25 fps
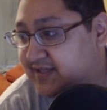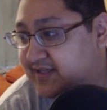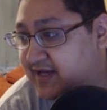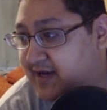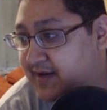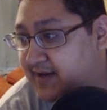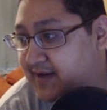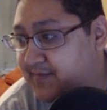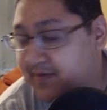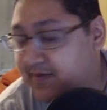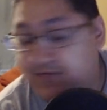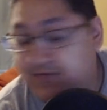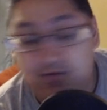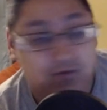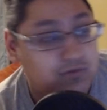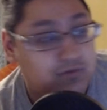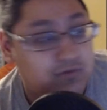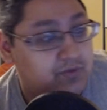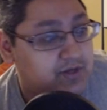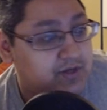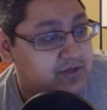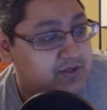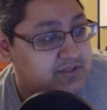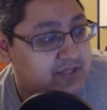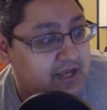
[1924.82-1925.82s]
if you do
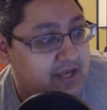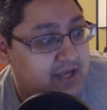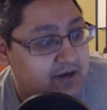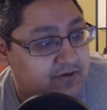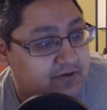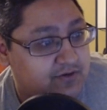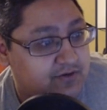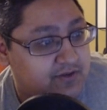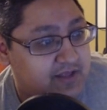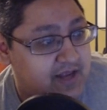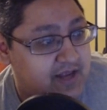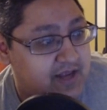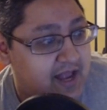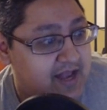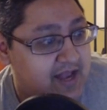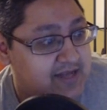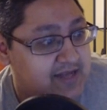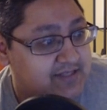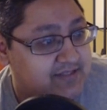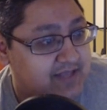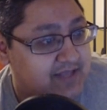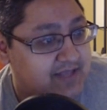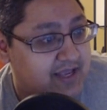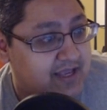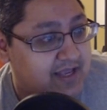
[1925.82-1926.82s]
want to use a character that
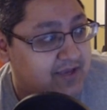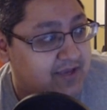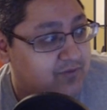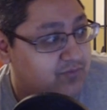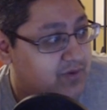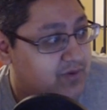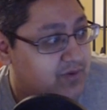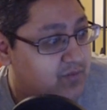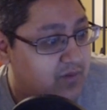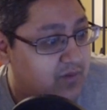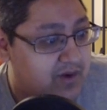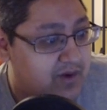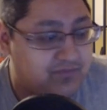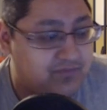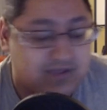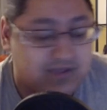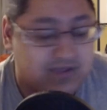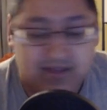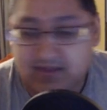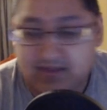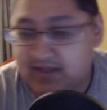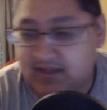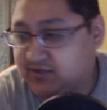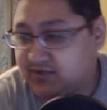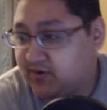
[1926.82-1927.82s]
has a rewound
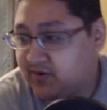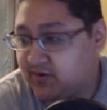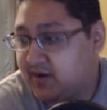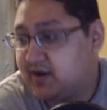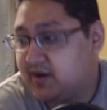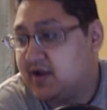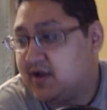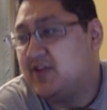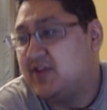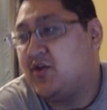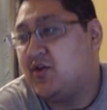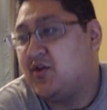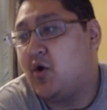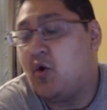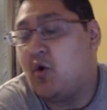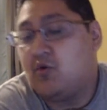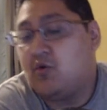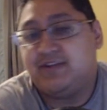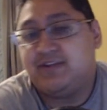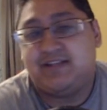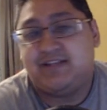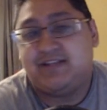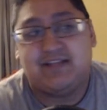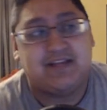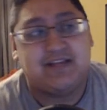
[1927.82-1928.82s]
thing, that's great. The
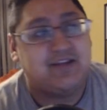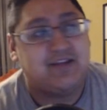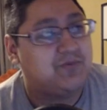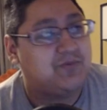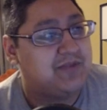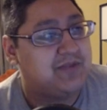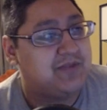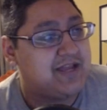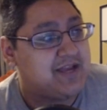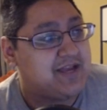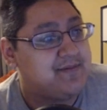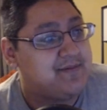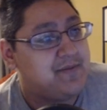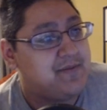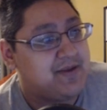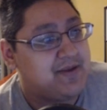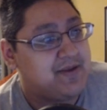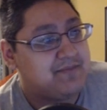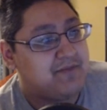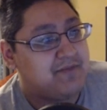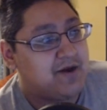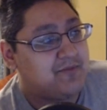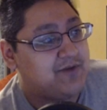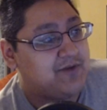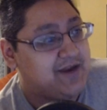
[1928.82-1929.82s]
only thing I don't like about Big
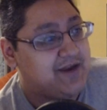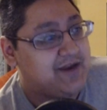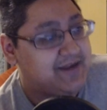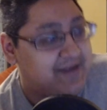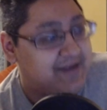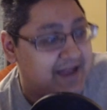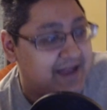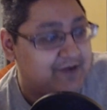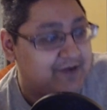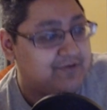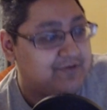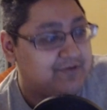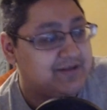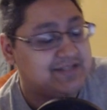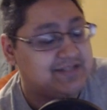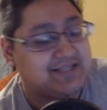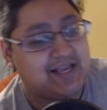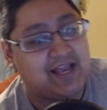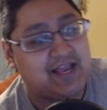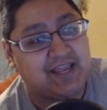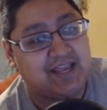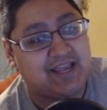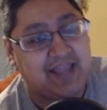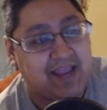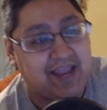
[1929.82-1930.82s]
Mom right now is
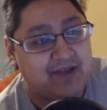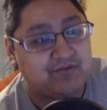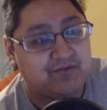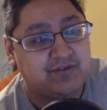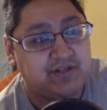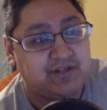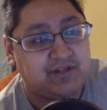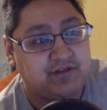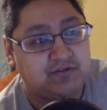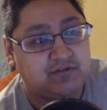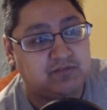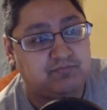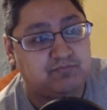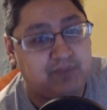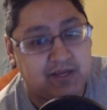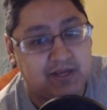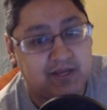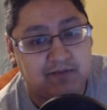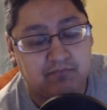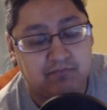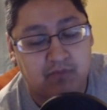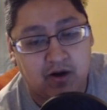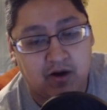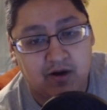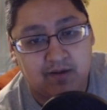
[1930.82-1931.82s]
that I can't really use Big
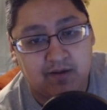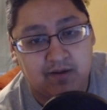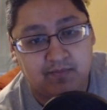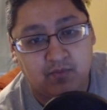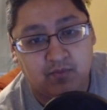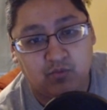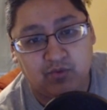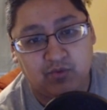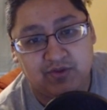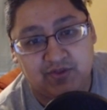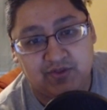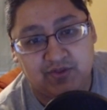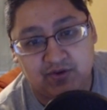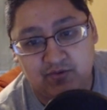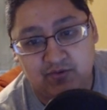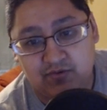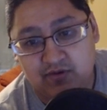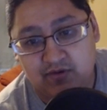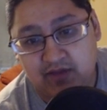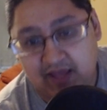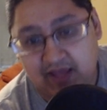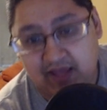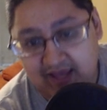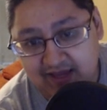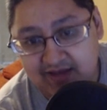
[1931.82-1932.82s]
Mom with the new
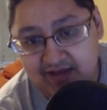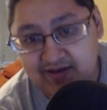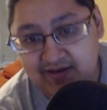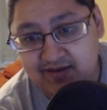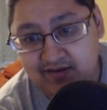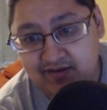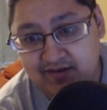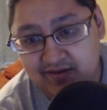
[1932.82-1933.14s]
kid.